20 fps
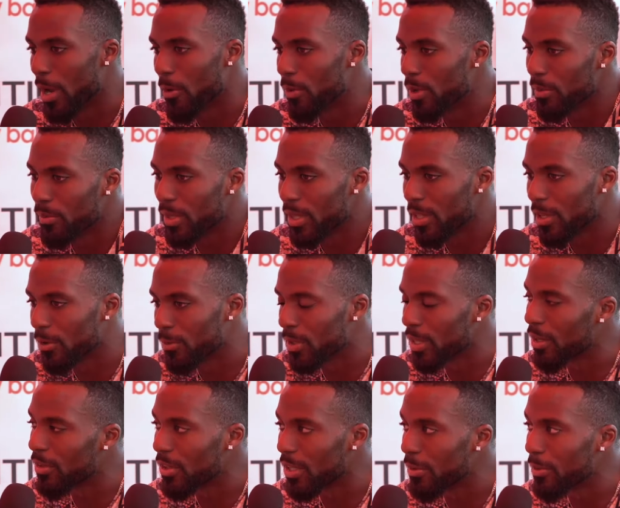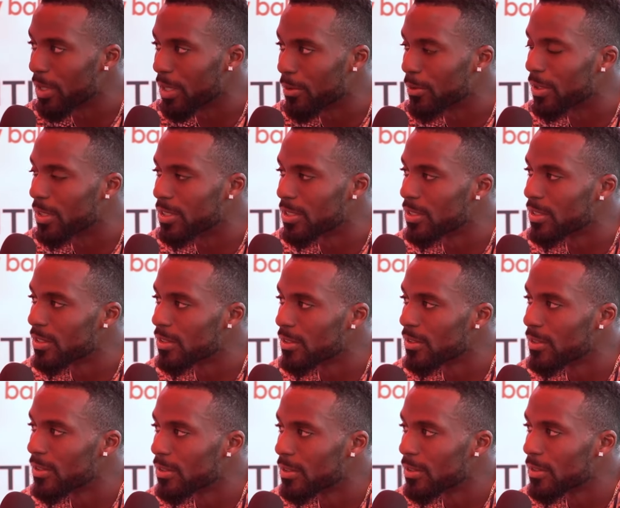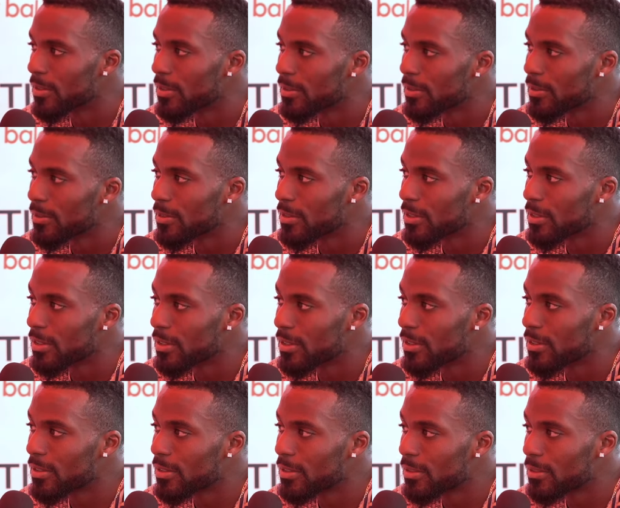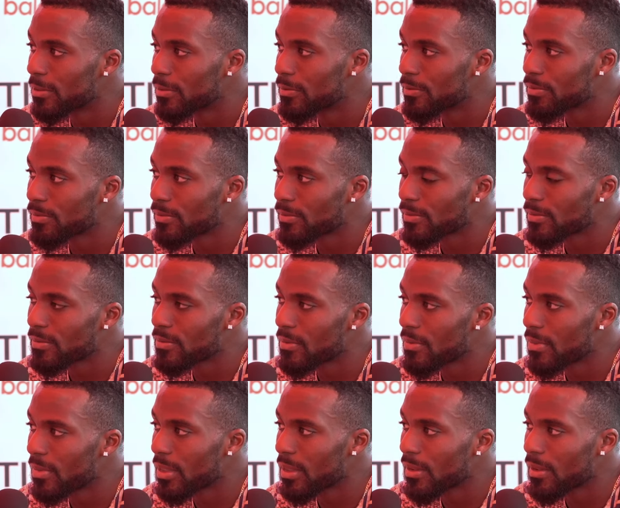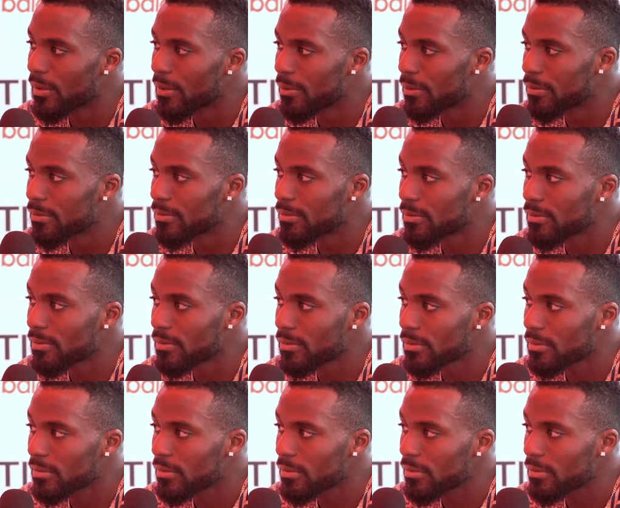mean, I wouldn't be there without them, anyways. There you go. So let's talk a little bit about the evolution,